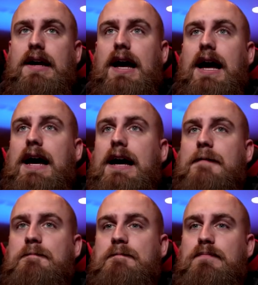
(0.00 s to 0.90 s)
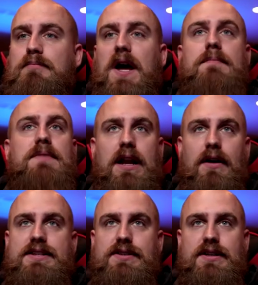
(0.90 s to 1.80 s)
Um, but you
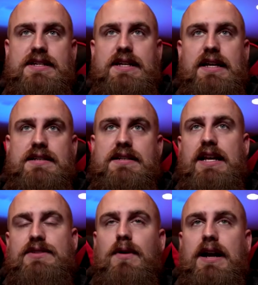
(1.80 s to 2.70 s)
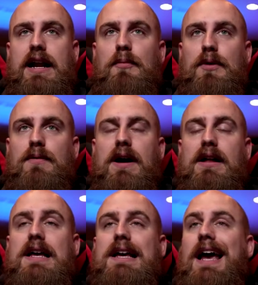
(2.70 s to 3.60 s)
know, as you can see, it's it's working out pretty
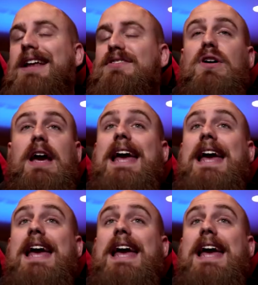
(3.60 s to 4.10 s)
well. It took a